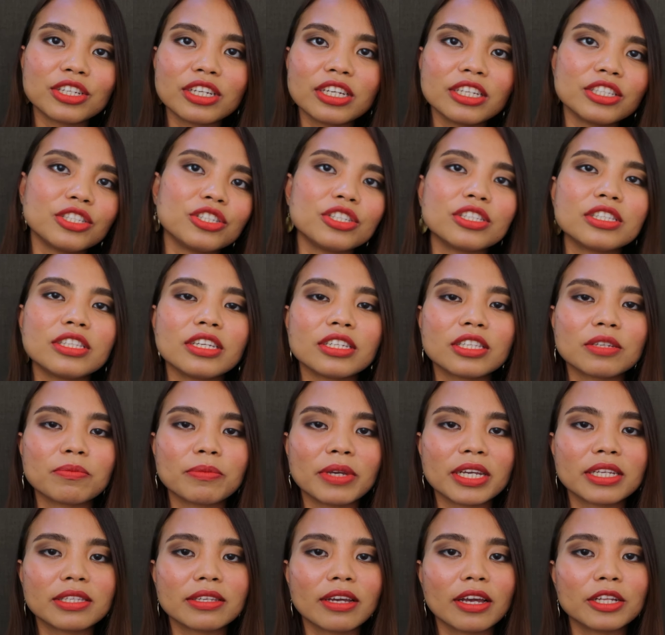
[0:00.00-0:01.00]
it just doesn't
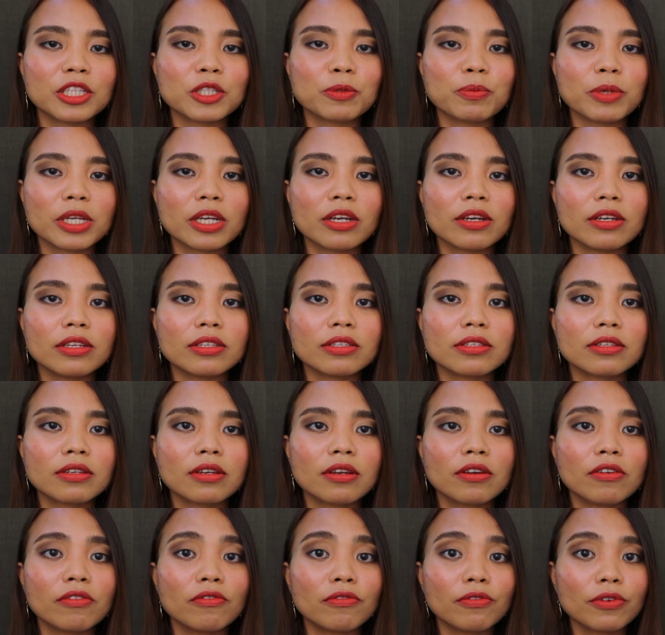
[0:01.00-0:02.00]
make sense because,
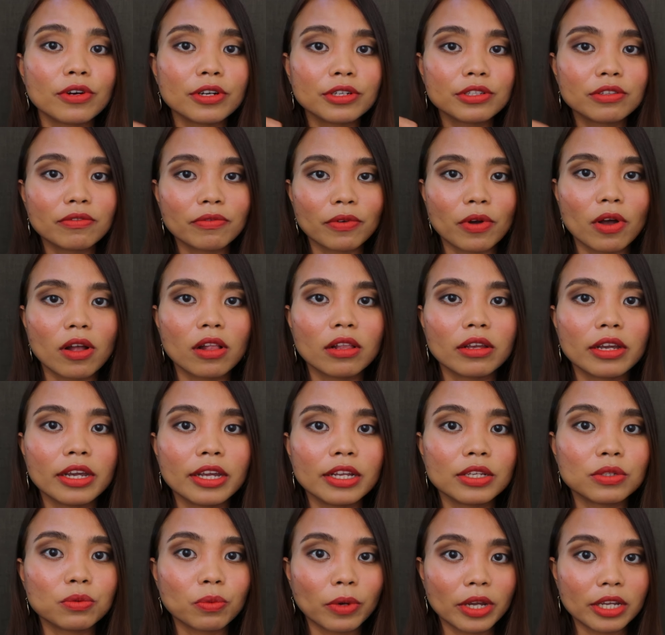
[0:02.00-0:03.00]
first of all,
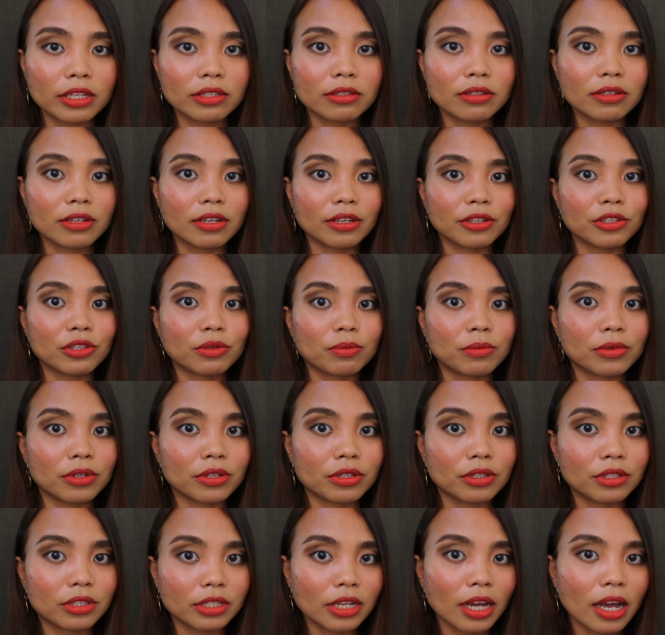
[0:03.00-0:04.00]
it wastes the
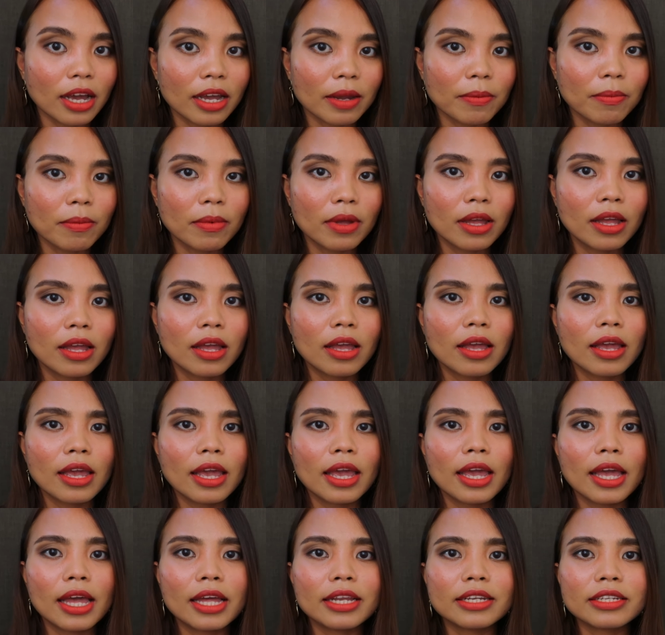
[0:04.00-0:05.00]
customer's time
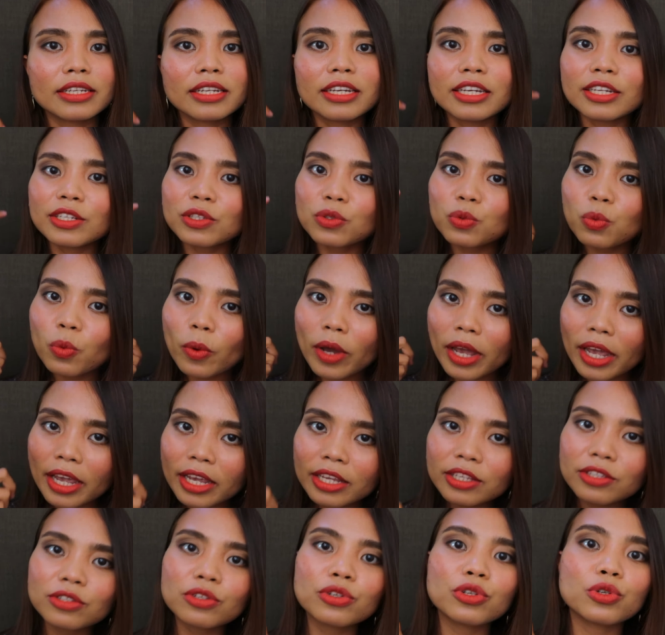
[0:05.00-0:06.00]
and it
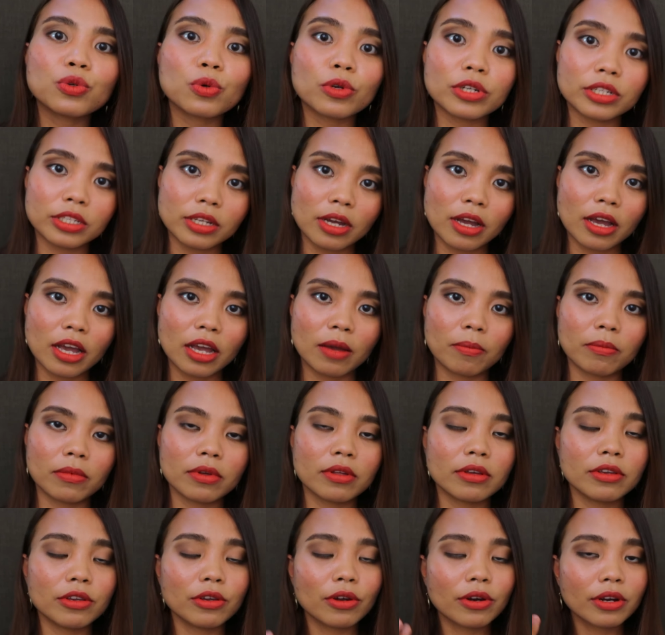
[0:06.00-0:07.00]
wastes your
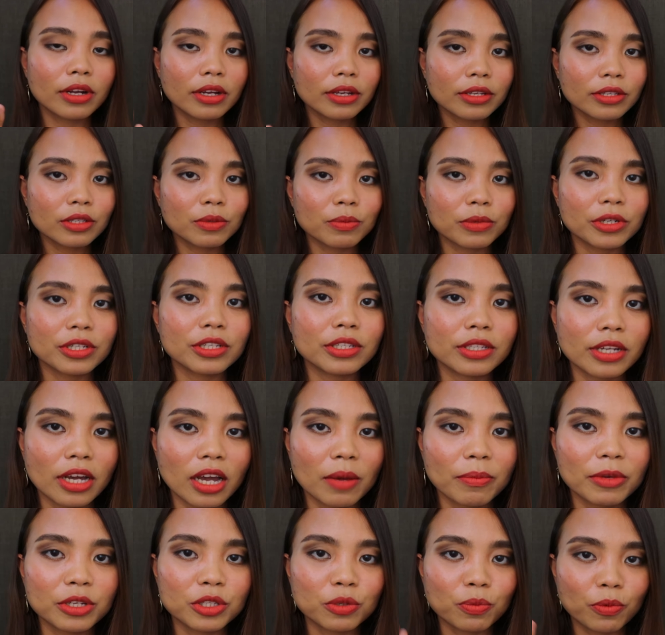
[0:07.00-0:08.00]
time. Your customer's
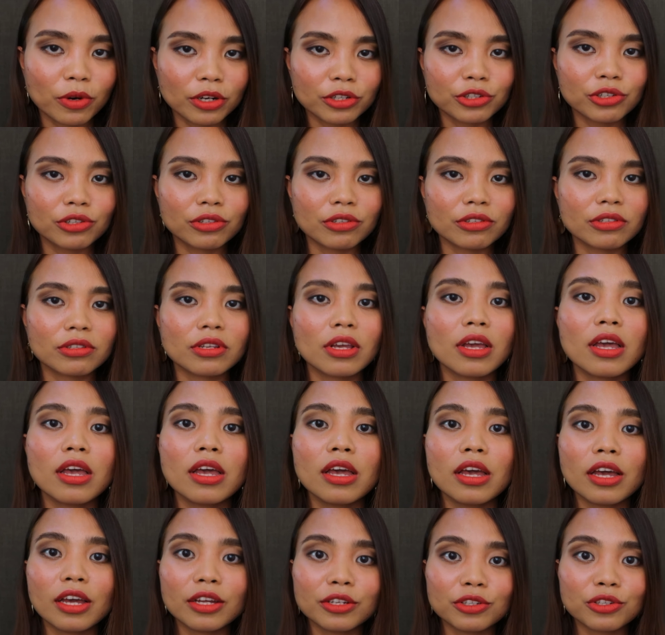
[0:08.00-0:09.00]
time is precious
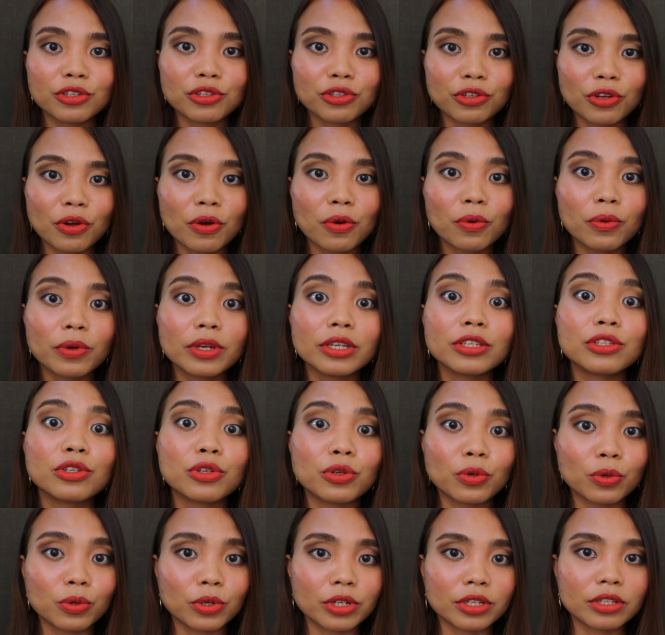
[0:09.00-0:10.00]
and so is
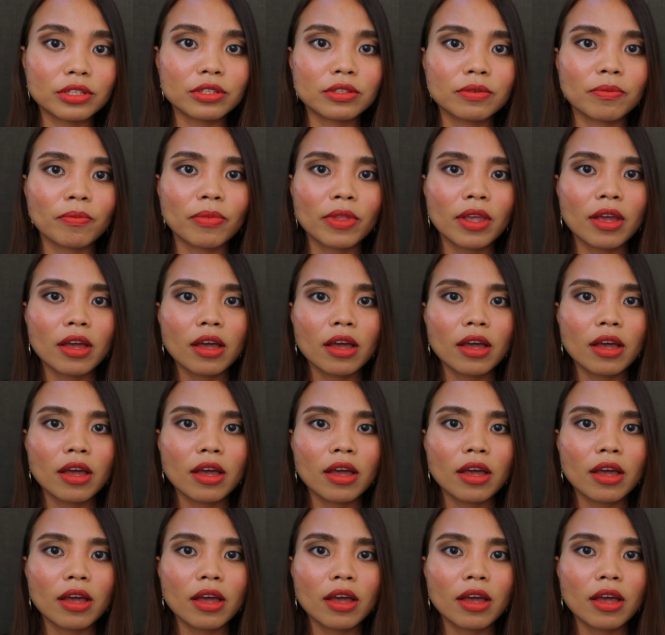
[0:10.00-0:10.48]
yours.